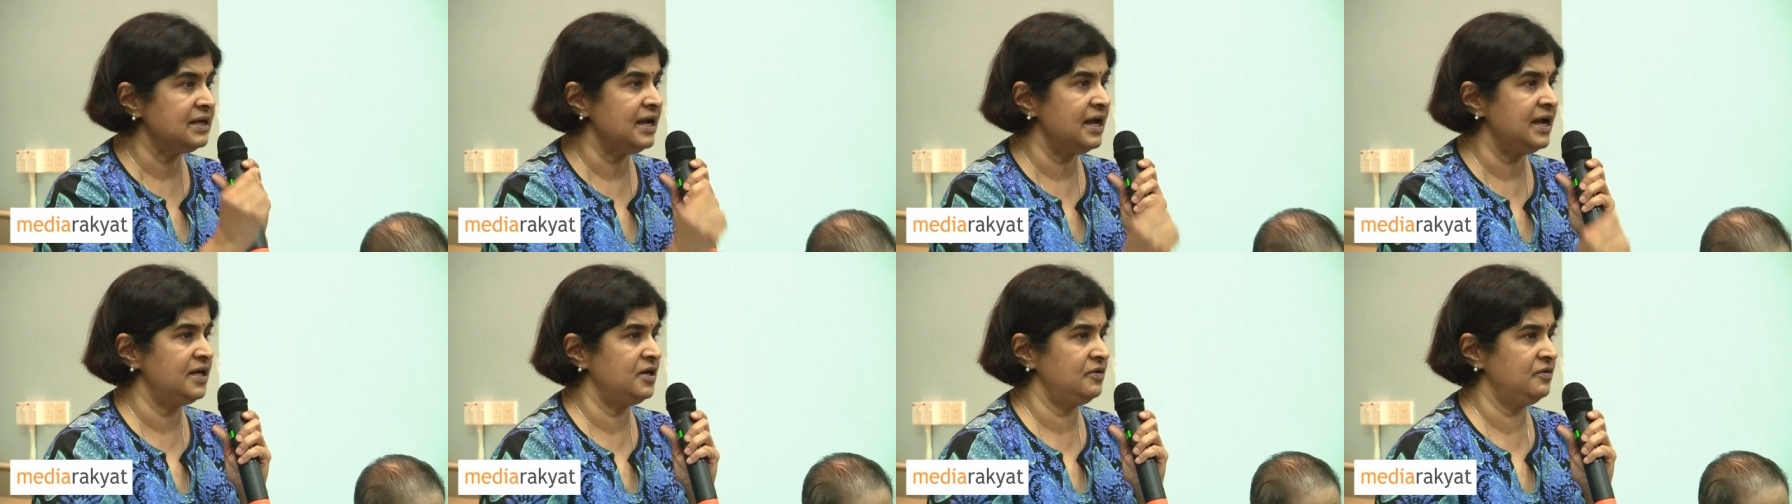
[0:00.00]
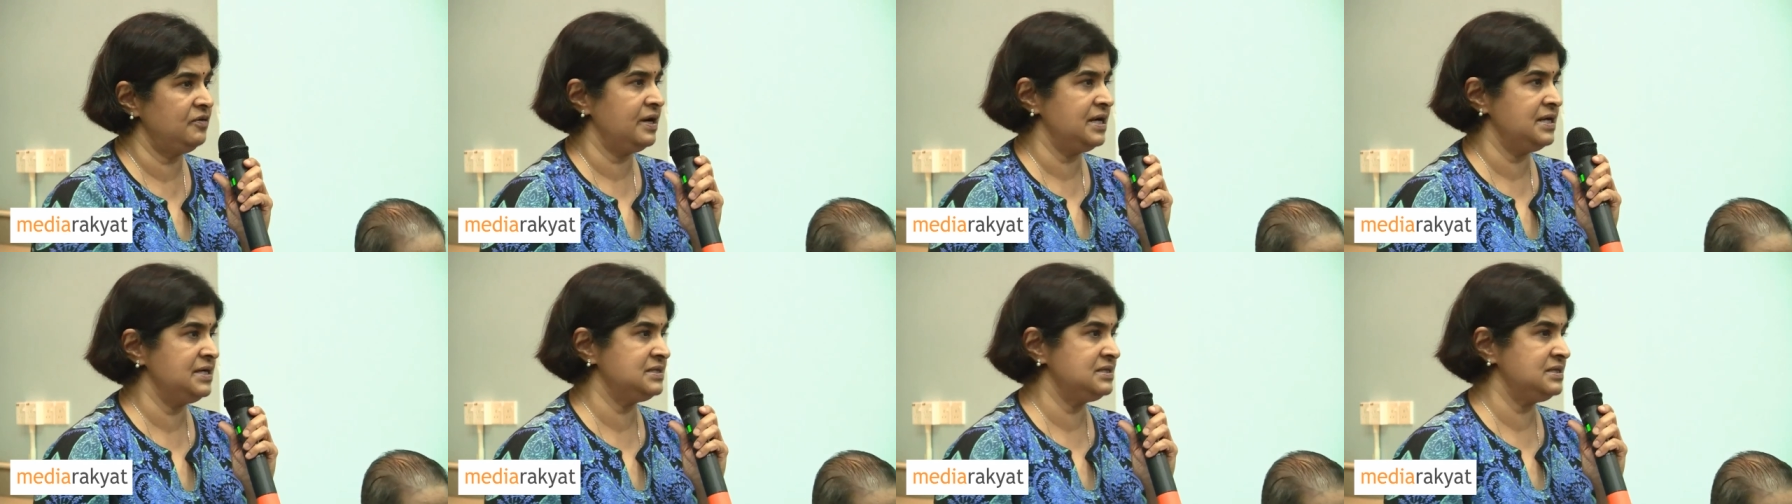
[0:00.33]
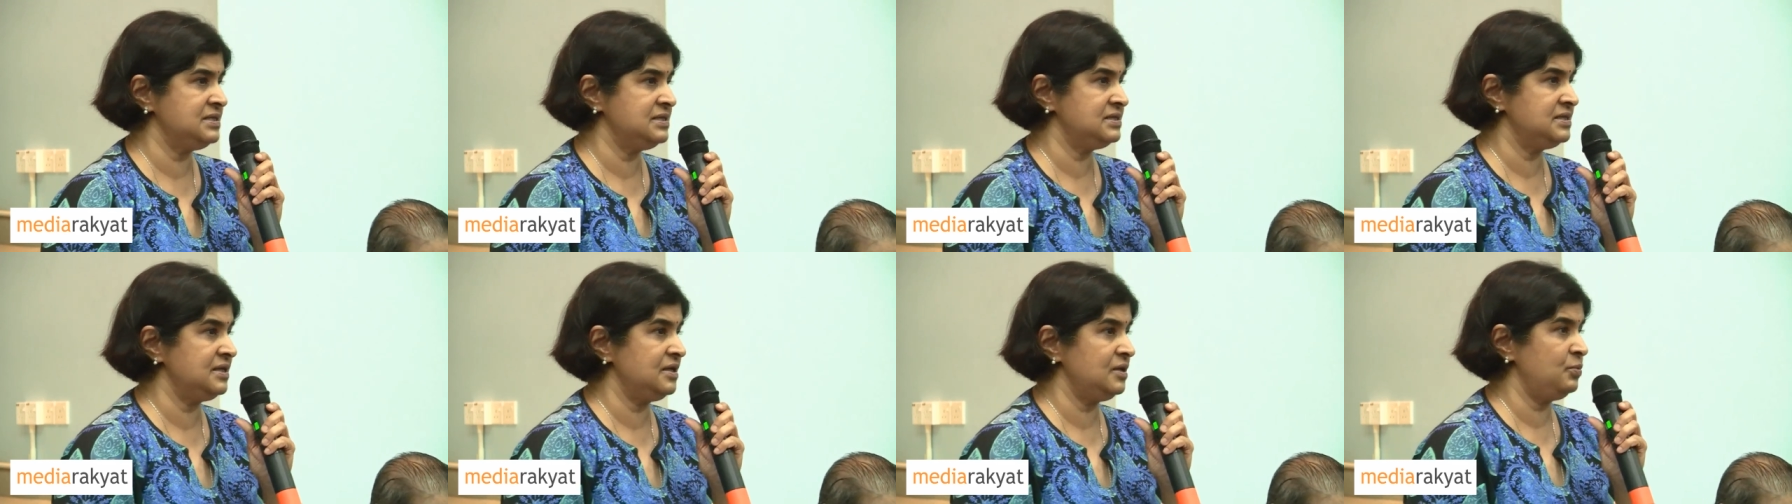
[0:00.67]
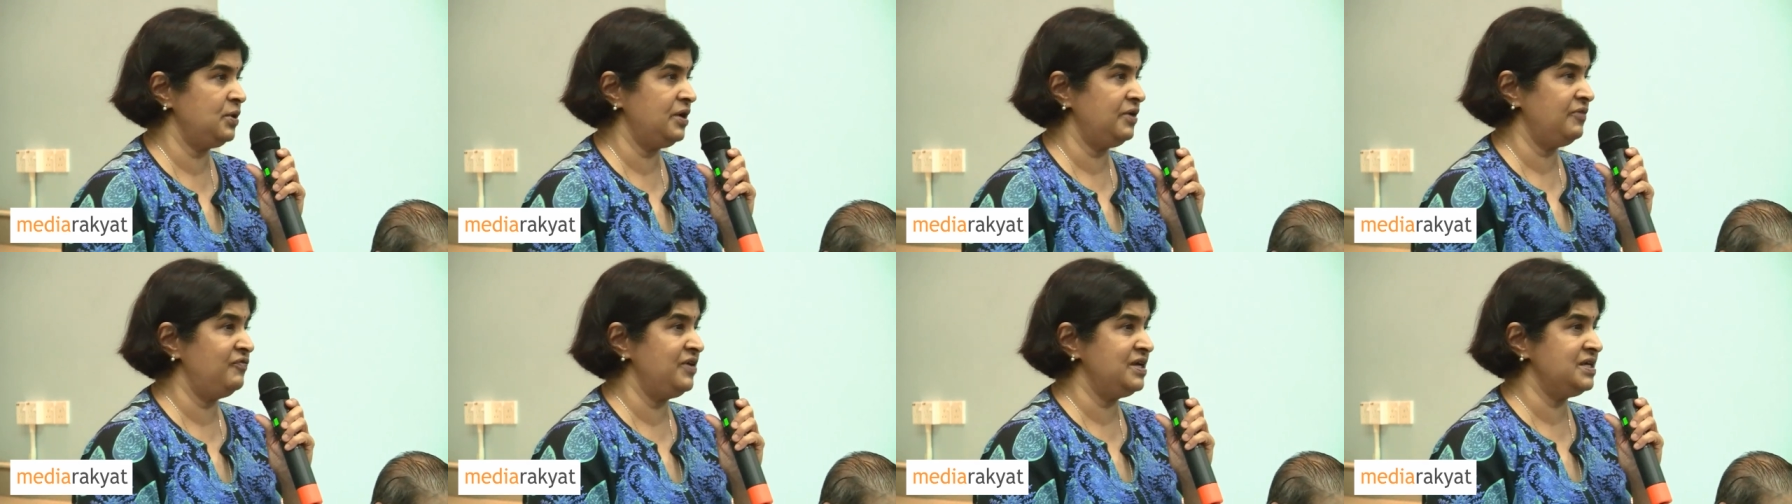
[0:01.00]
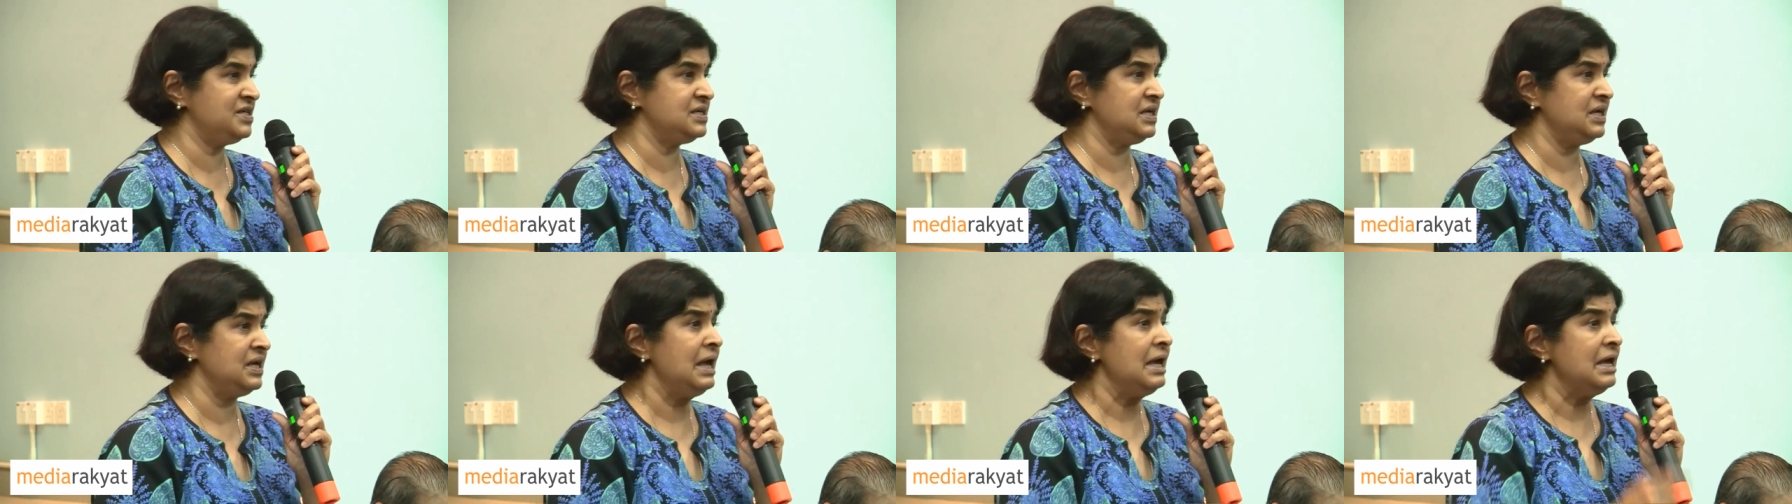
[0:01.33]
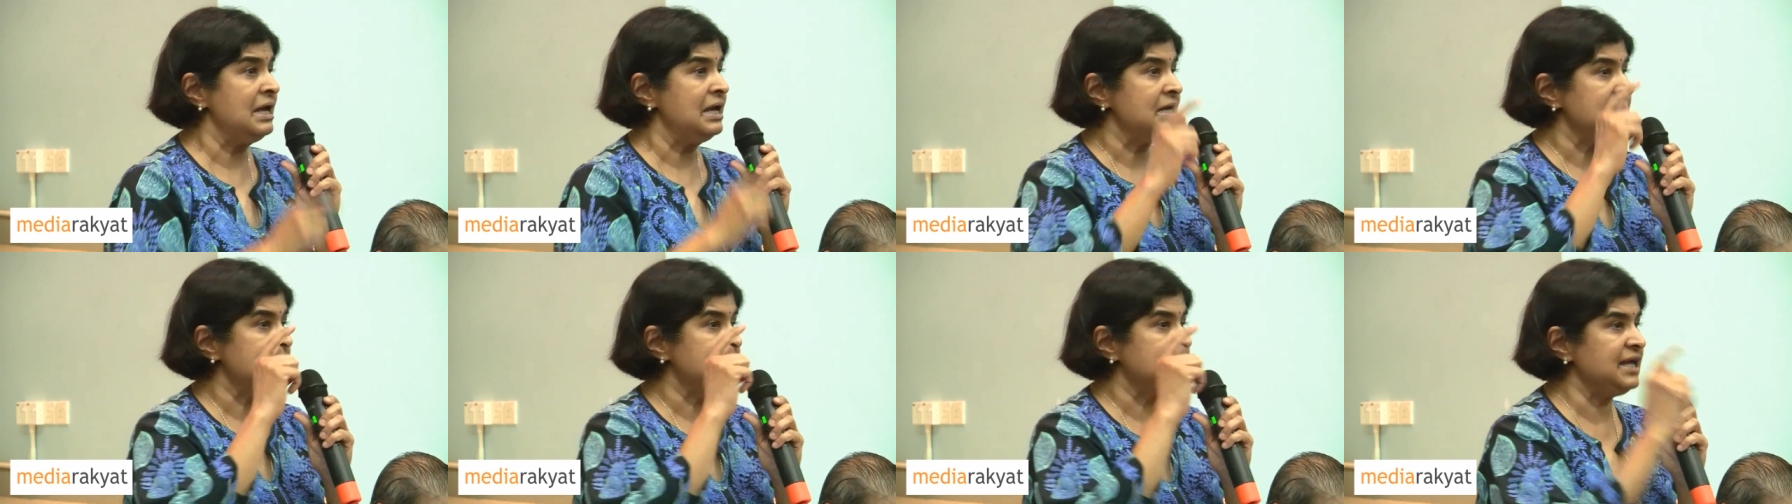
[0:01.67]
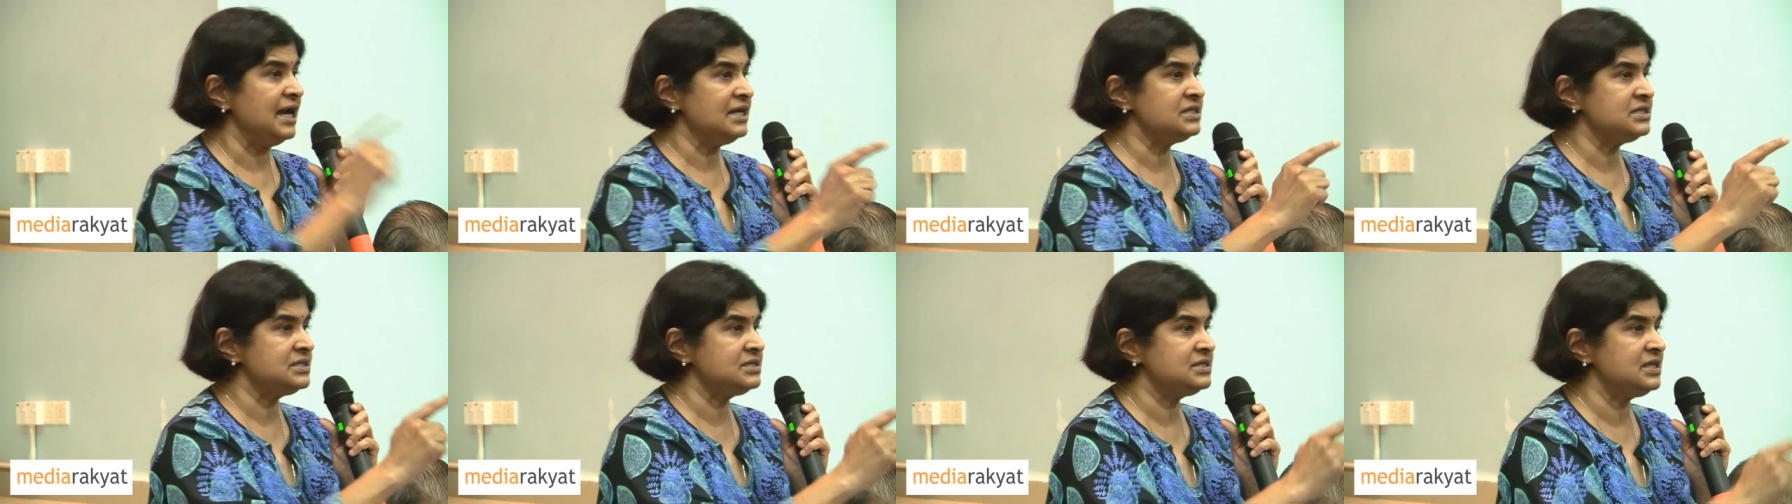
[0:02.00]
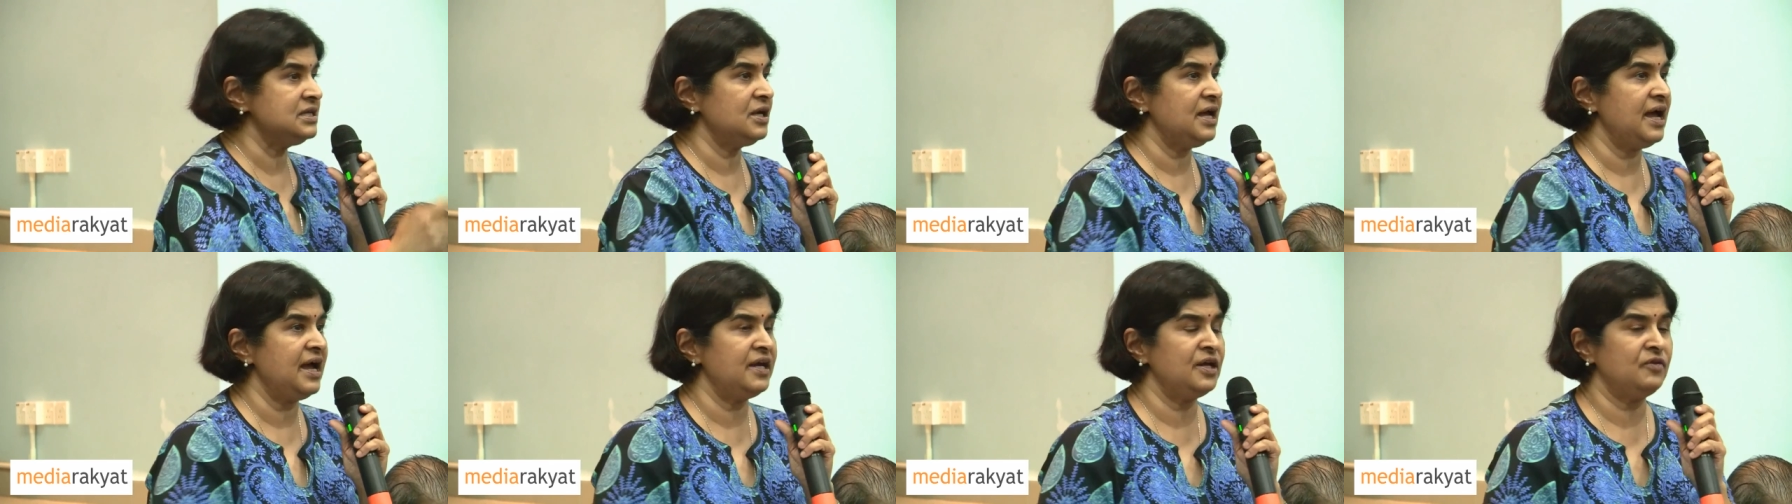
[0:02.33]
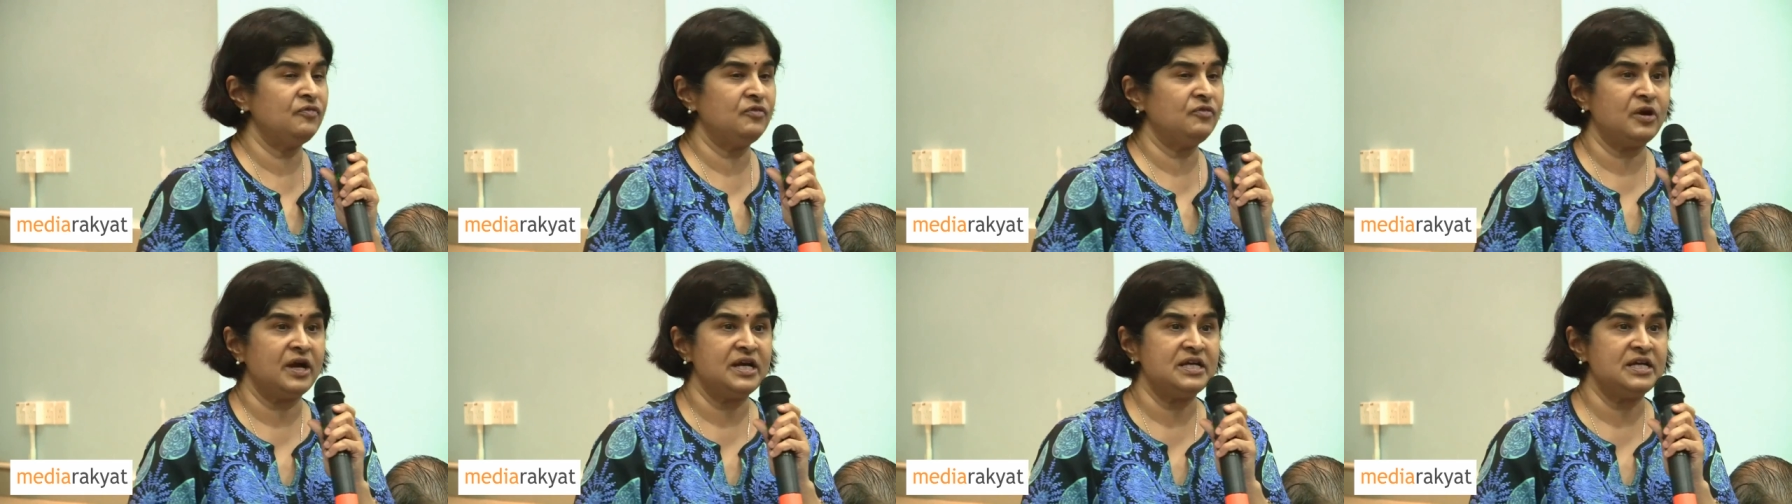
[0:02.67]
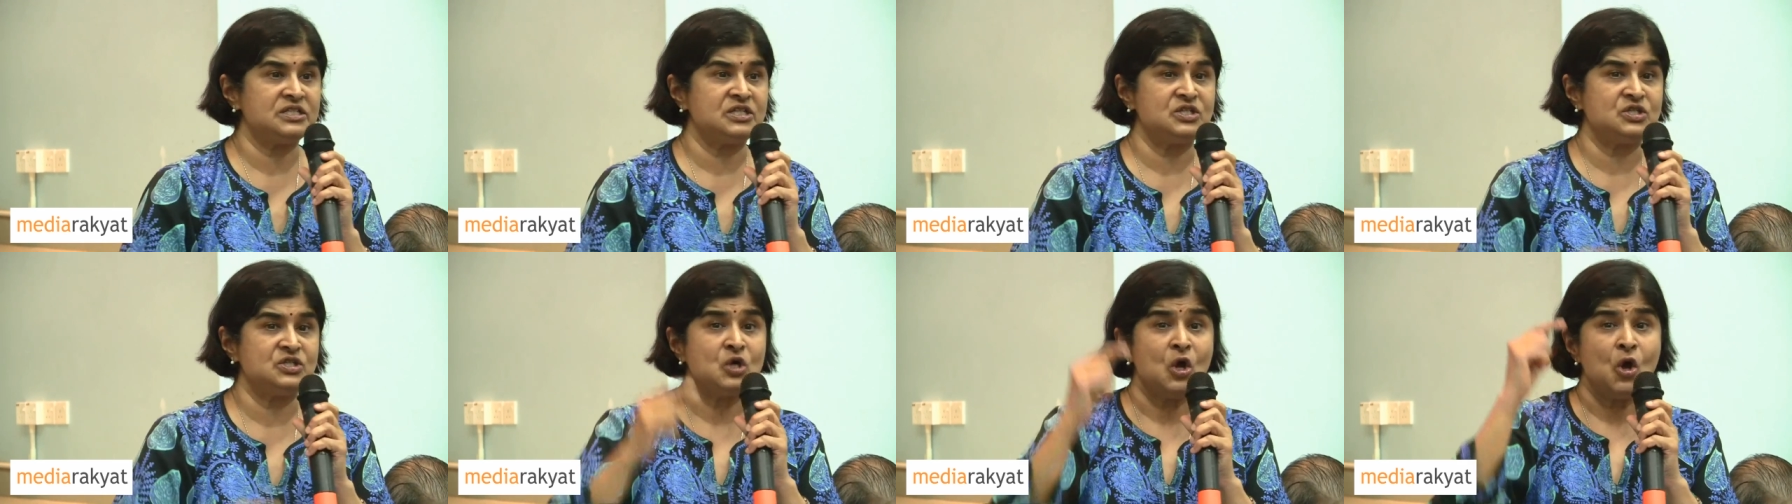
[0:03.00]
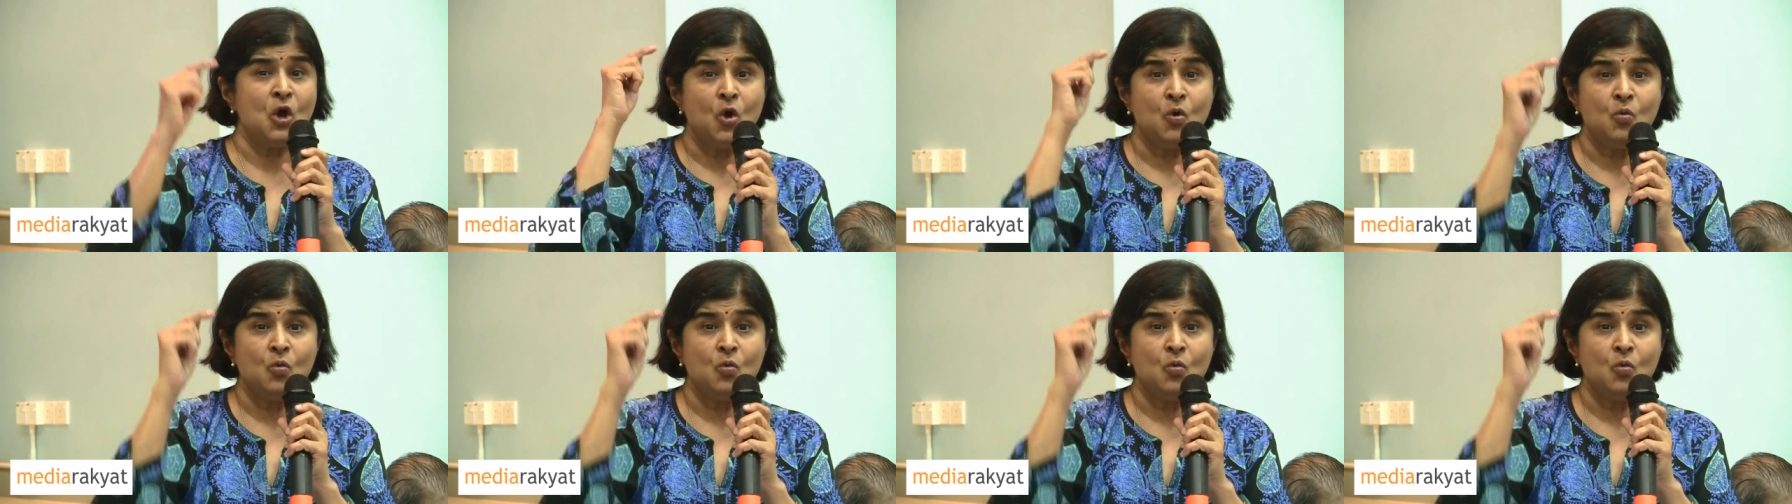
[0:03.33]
kind of crisis that we're facing. That's the kind of crisis